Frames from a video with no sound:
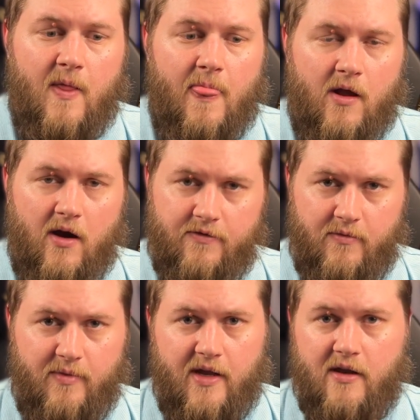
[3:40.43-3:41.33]
God
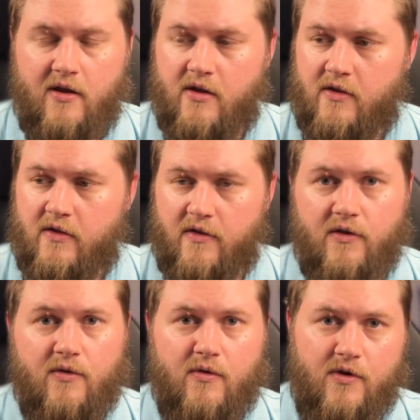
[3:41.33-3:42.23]
forbid,
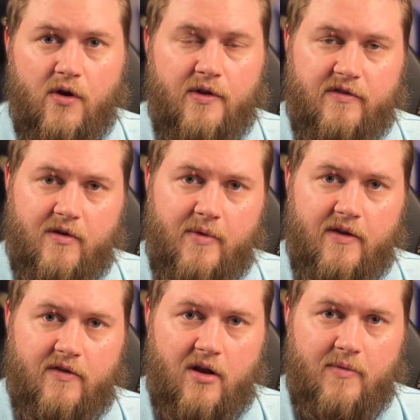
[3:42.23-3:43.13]
you know that
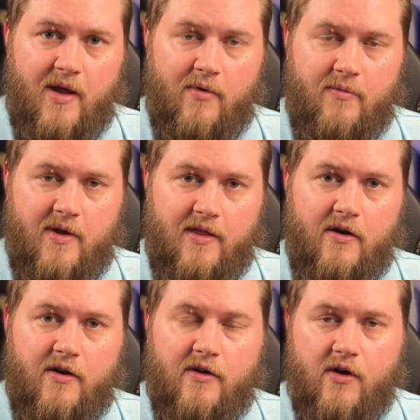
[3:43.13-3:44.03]
somebody's going to be able to be there
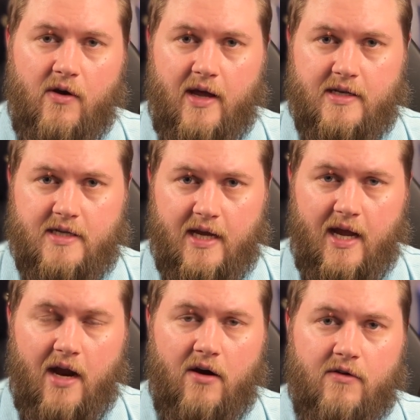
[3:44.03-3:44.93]
to go ahead and take
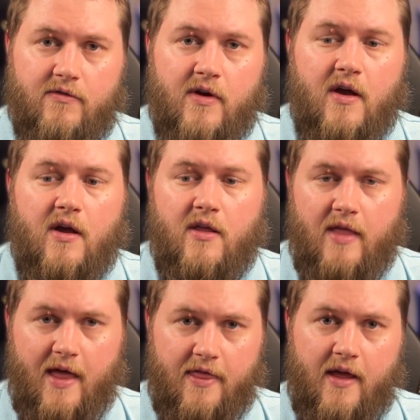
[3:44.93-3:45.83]
care of
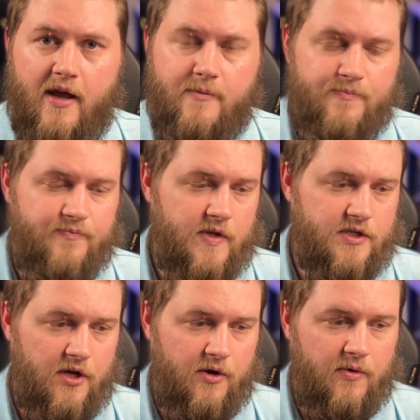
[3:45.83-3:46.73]
that thing.
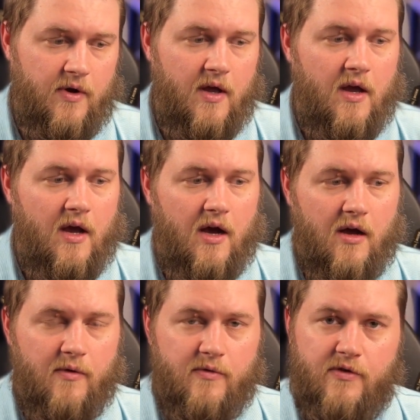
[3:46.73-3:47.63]
So
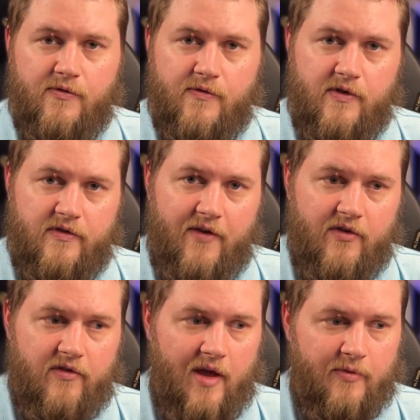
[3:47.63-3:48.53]
the 7
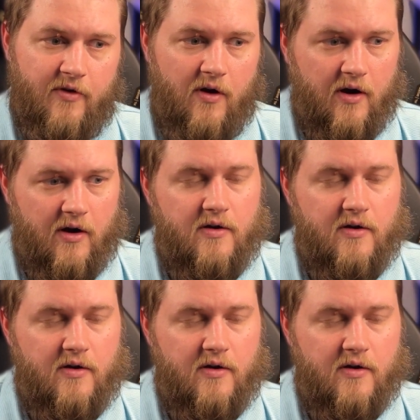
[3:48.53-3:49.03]
steps are: